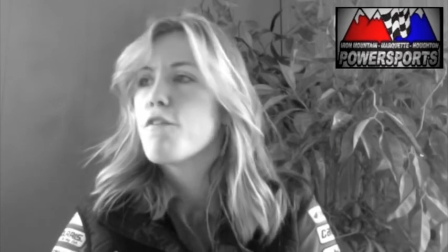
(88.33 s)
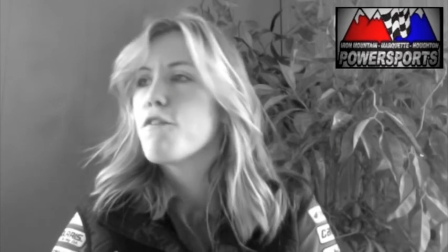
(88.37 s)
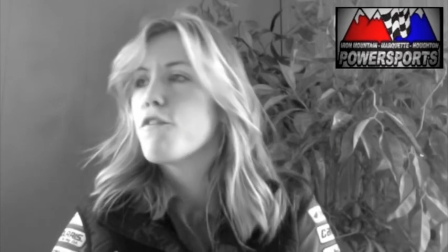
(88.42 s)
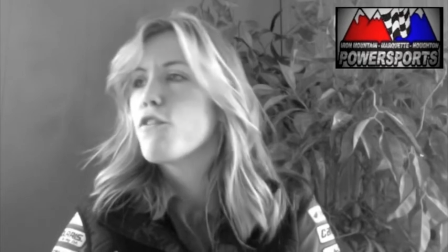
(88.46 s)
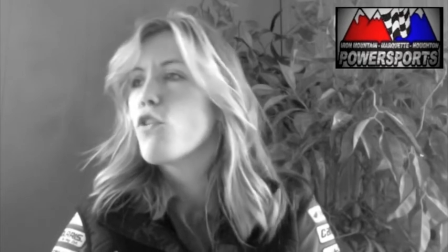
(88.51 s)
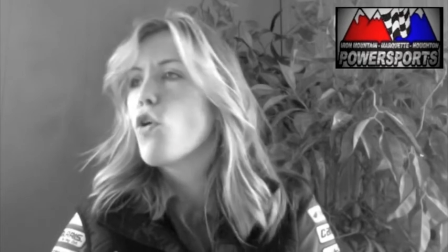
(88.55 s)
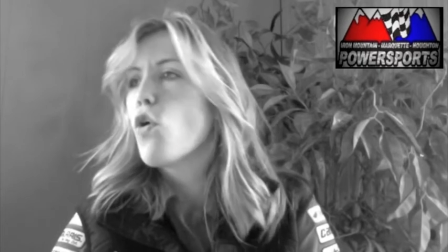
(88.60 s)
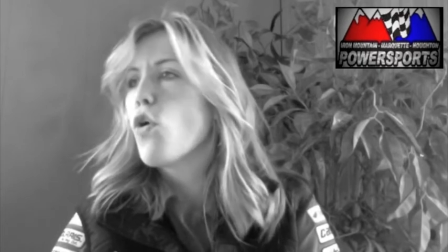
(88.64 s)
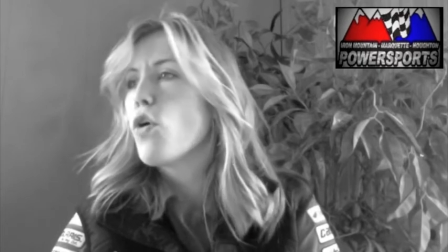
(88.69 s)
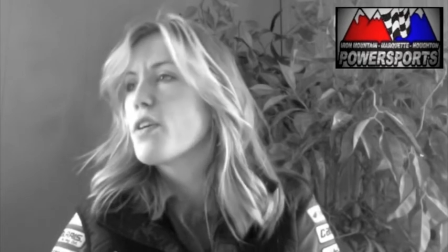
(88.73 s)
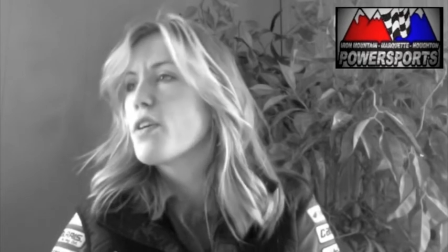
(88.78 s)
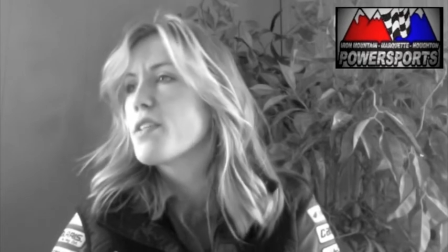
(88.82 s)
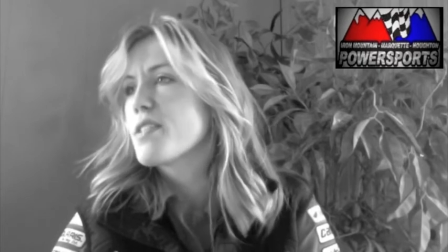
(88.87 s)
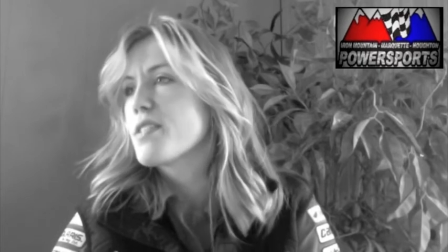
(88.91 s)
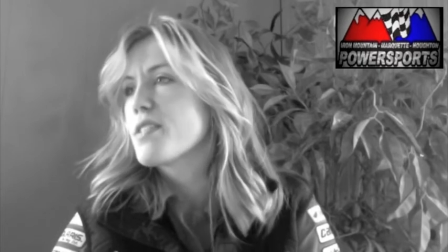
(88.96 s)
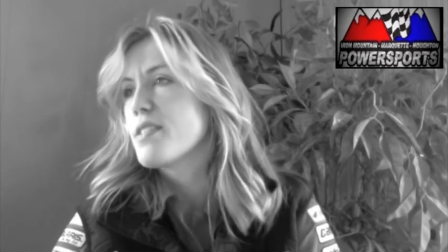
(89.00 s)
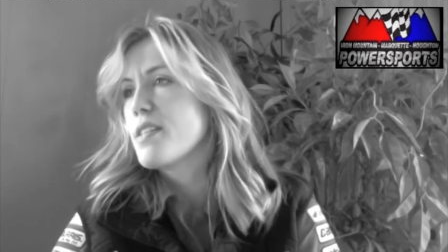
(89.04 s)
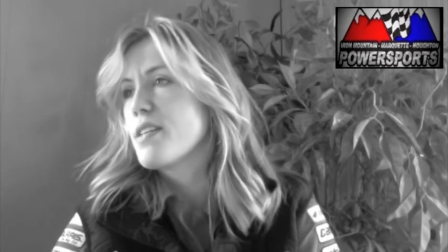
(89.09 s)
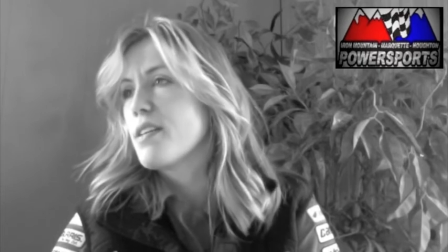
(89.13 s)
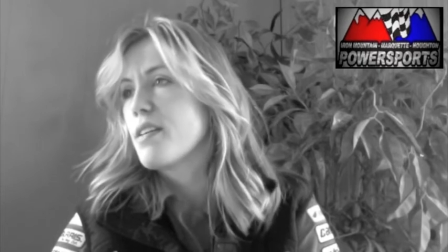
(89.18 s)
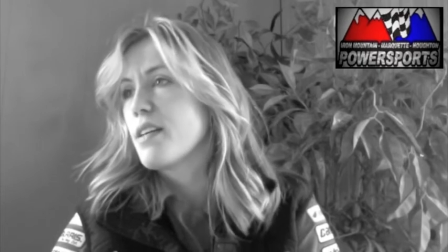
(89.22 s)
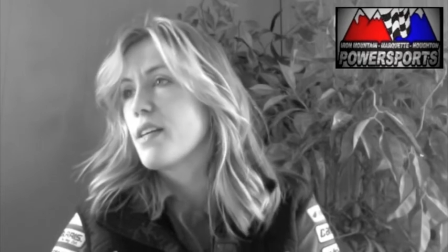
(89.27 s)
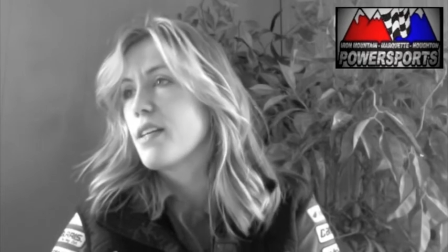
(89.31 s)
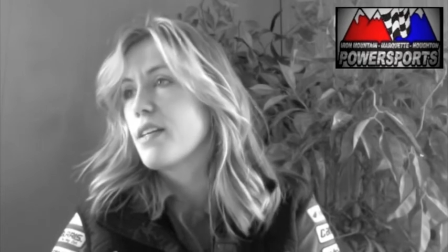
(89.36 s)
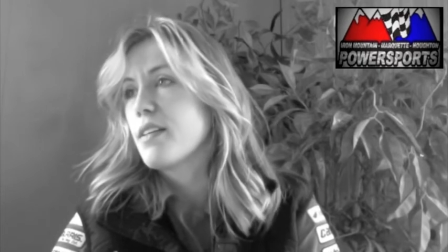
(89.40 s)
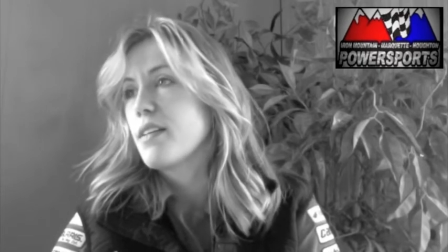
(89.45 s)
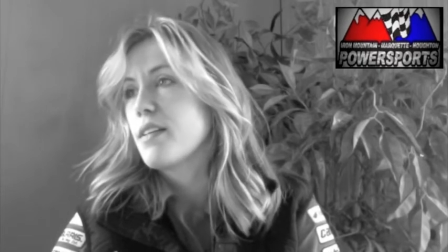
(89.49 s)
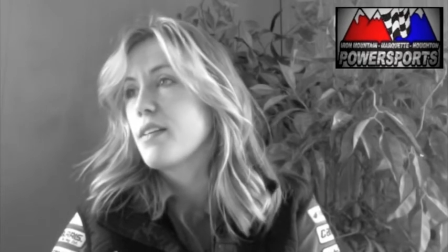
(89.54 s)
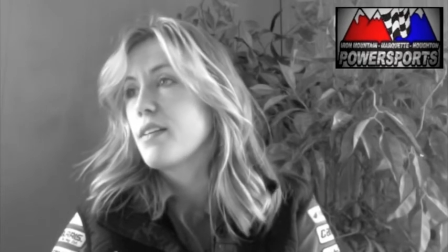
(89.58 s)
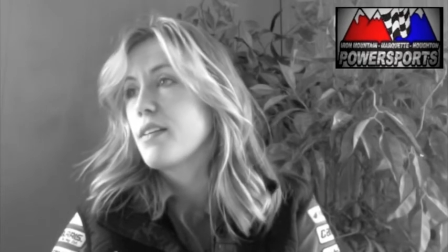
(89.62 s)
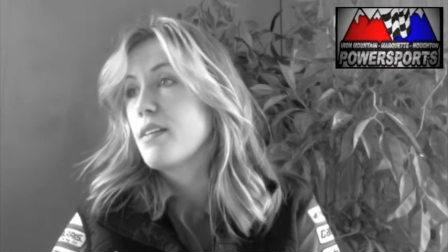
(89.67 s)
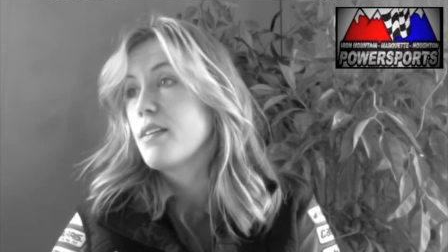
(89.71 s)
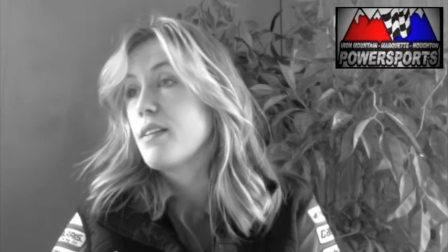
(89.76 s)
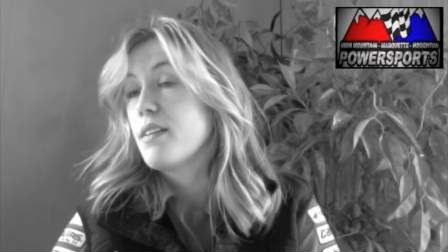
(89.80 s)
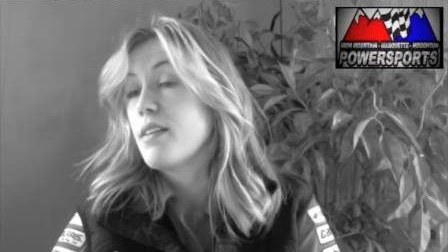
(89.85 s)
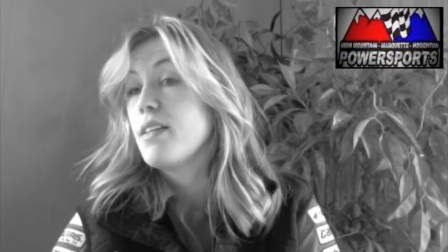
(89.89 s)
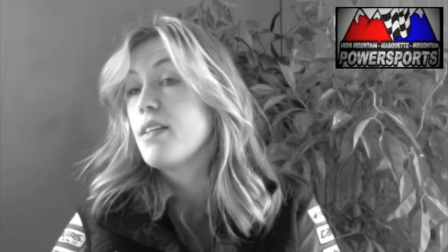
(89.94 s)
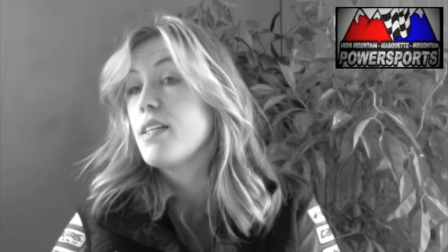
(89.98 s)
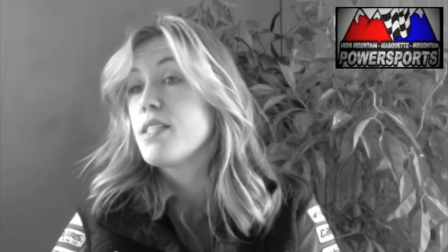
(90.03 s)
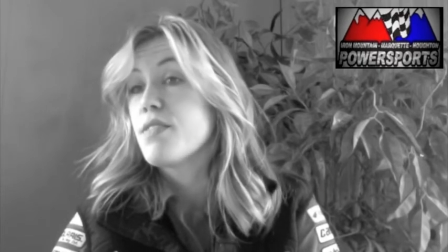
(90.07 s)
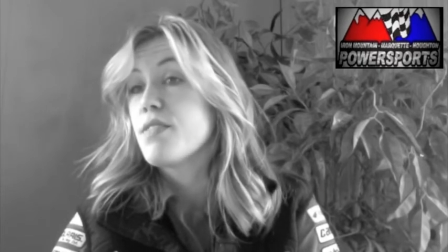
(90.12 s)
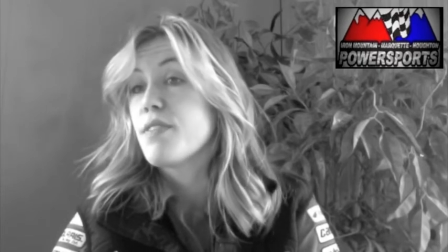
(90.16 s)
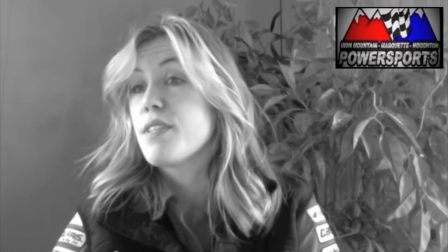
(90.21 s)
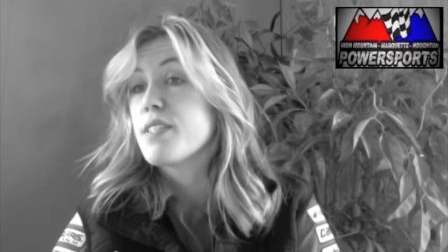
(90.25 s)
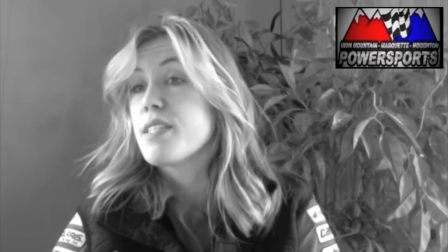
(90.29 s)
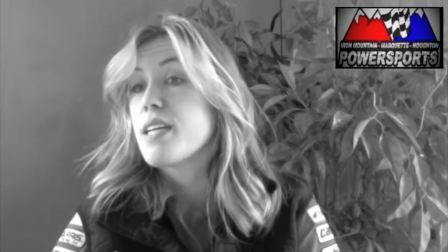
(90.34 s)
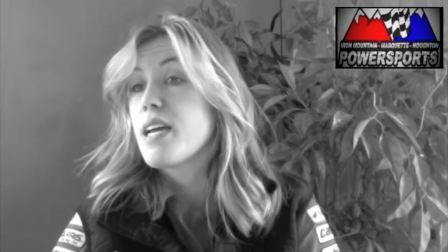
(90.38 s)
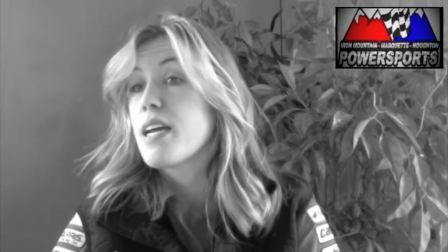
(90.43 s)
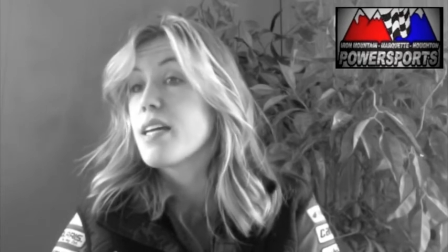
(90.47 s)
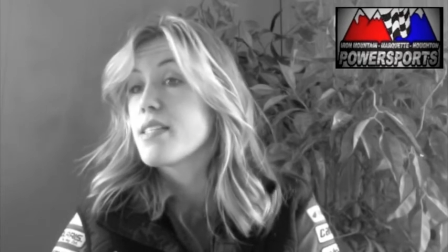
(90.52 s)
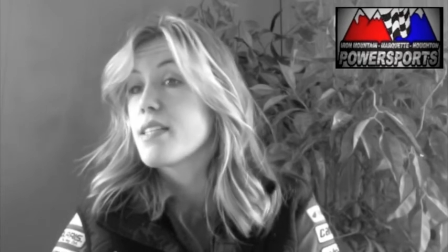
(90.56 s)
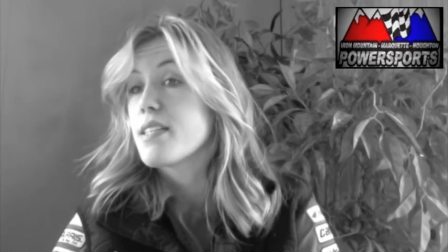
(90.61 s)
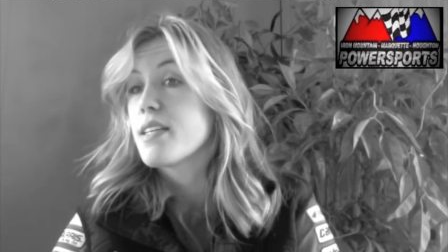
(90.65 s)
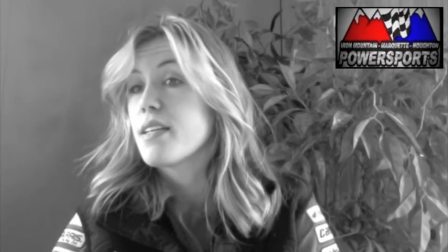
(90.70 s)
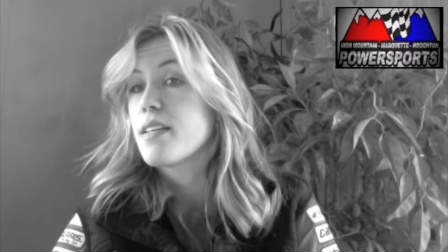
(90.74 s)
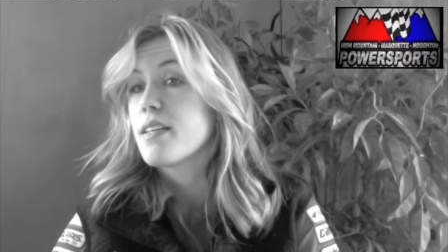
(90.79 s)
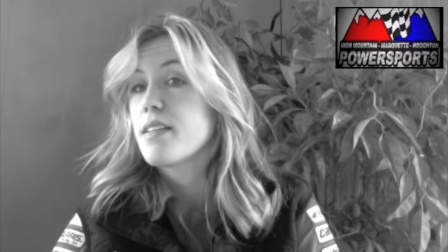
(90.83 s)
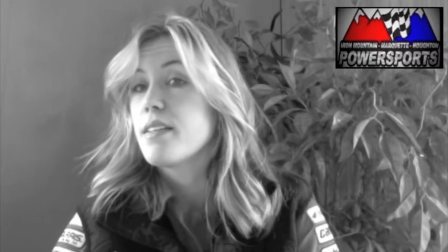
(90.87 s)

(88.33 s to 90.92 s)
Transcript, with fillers: Floor to ceiling. It's fantastic.